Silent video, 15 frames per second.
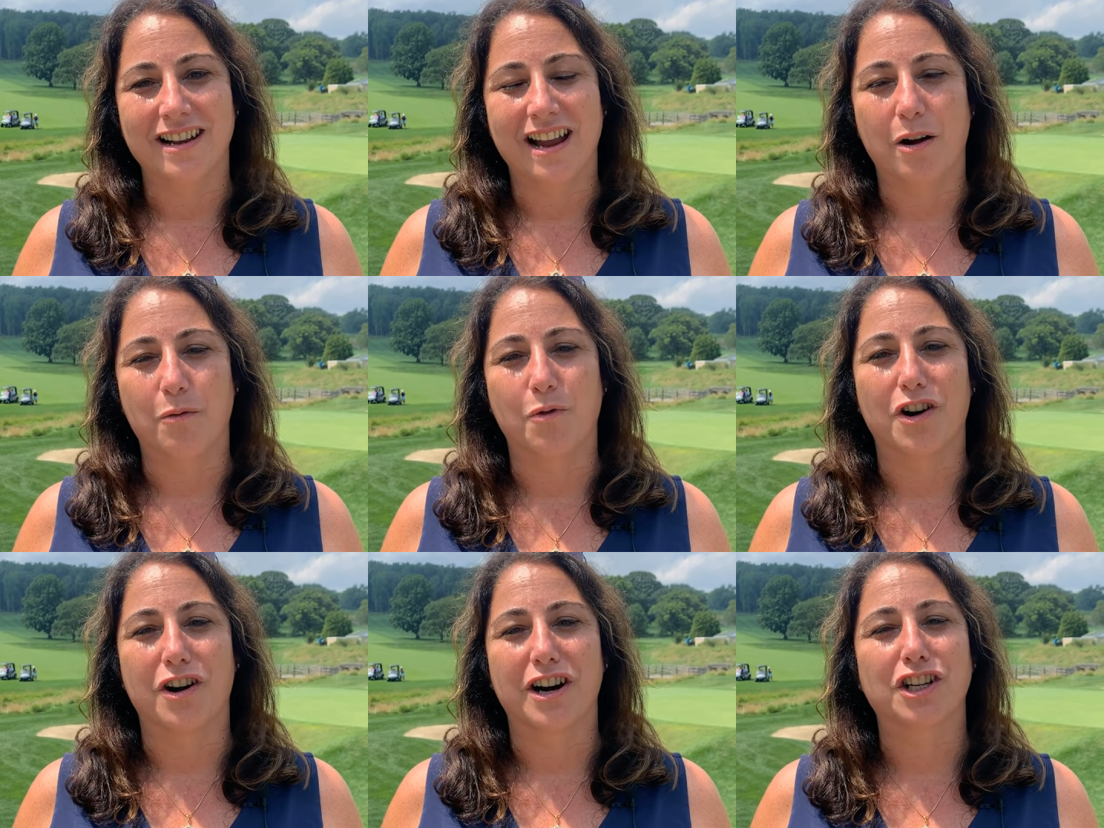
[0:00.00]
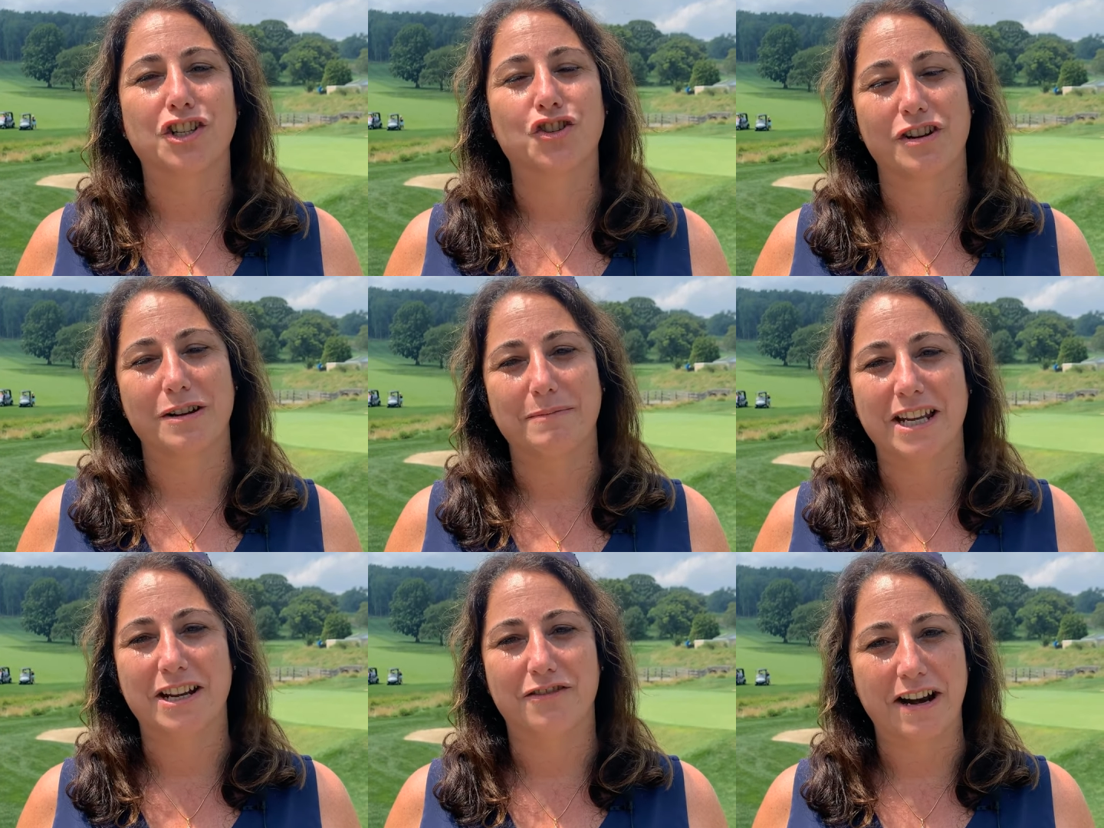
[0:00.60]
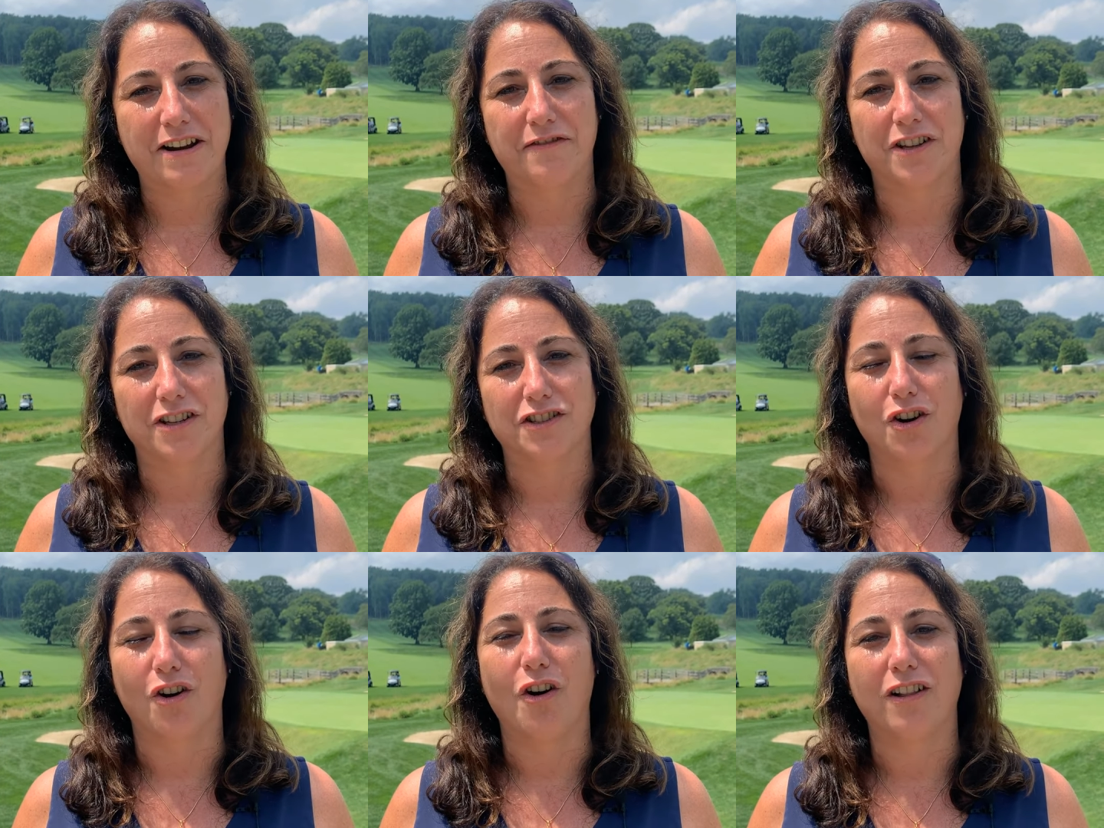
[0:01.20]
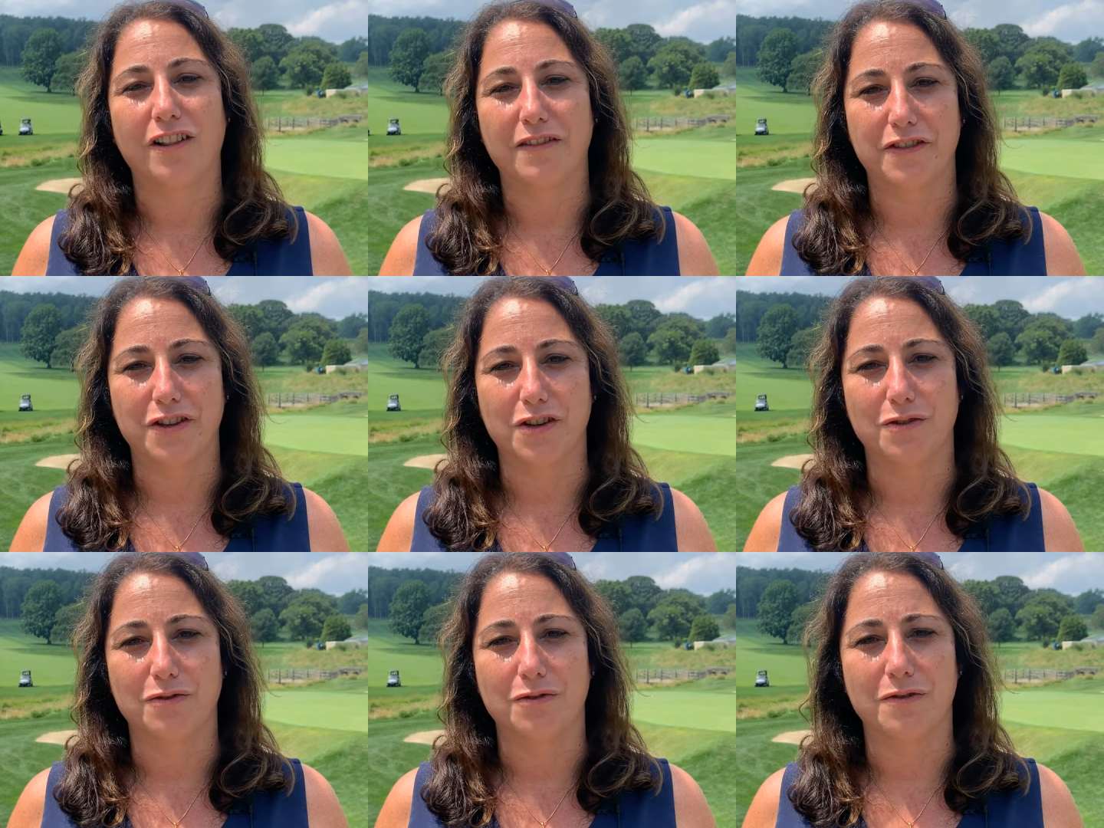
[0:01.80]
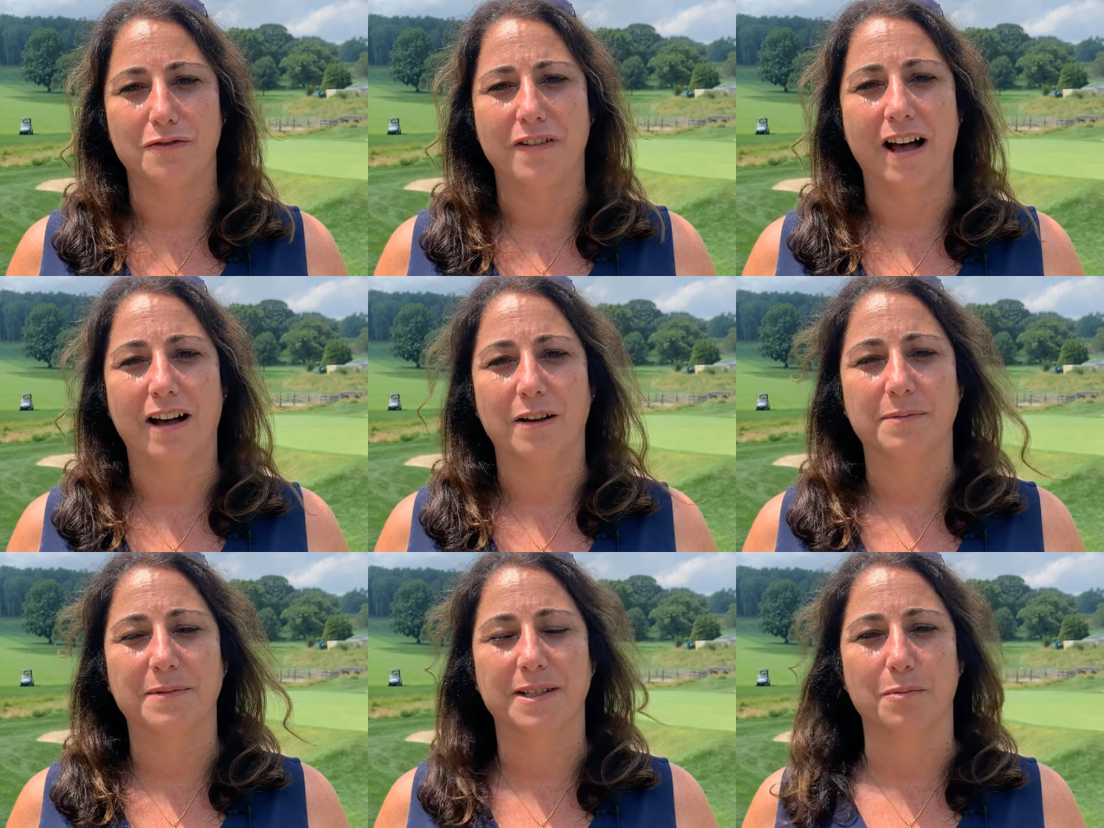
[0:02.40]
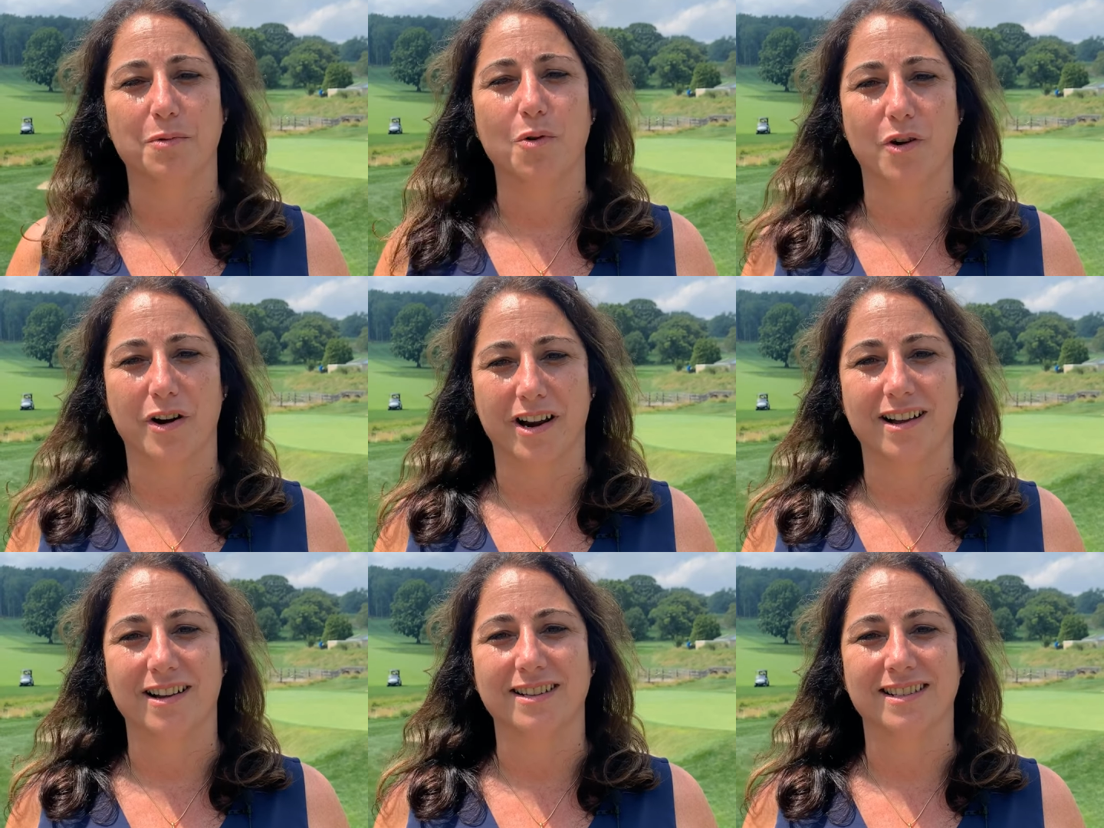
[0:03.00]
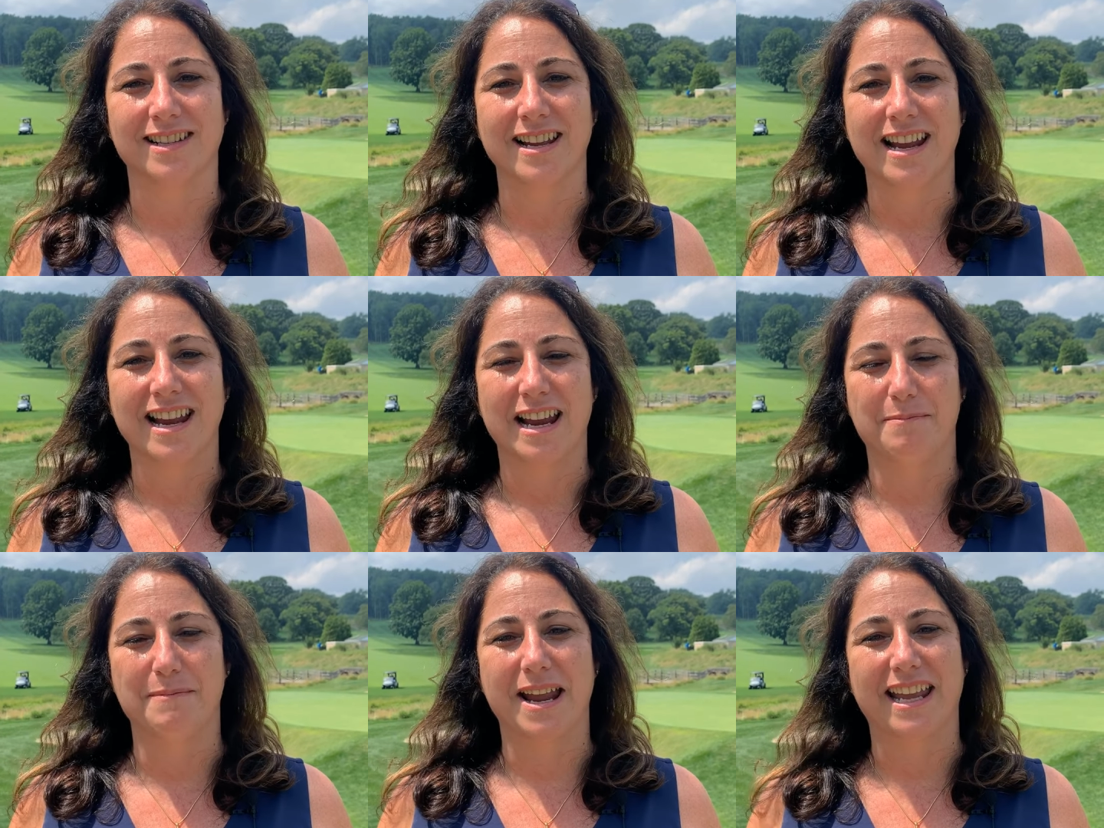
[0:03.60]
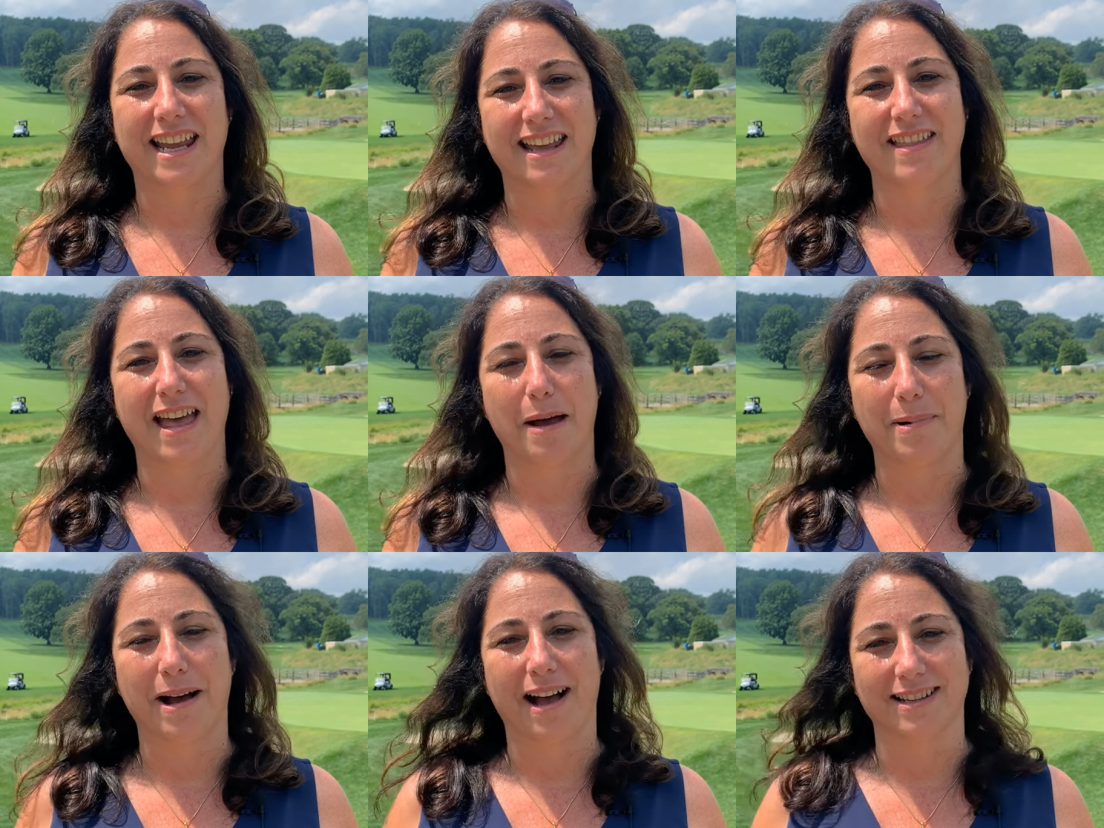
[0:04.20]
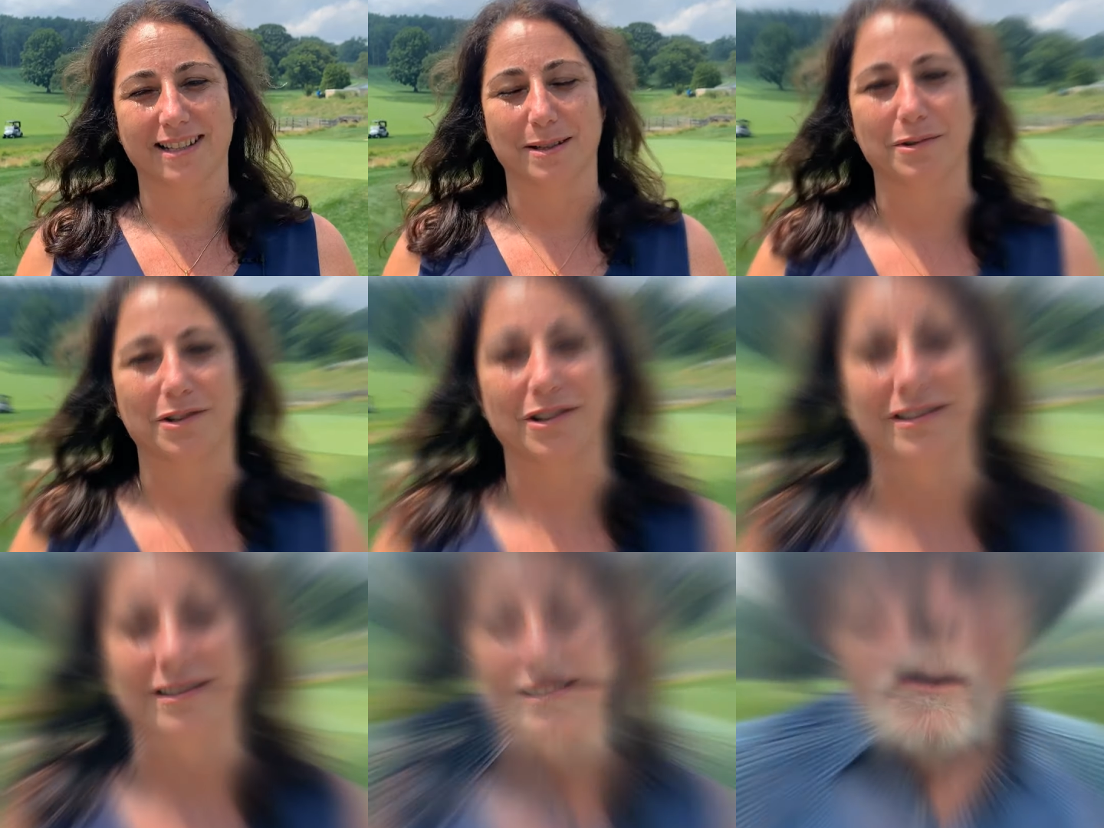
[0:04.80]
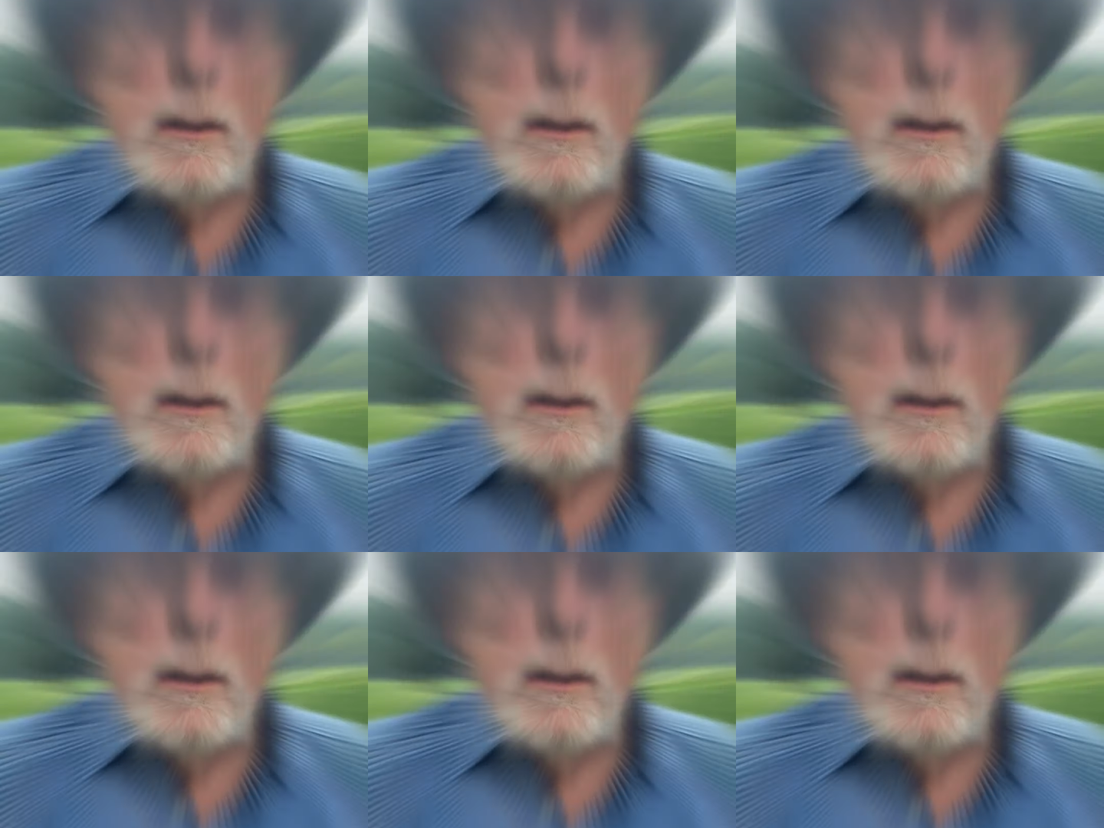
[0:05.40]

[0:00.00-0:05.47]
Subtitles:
And we're extremely grateful to all of you who've helped support us in making that possible.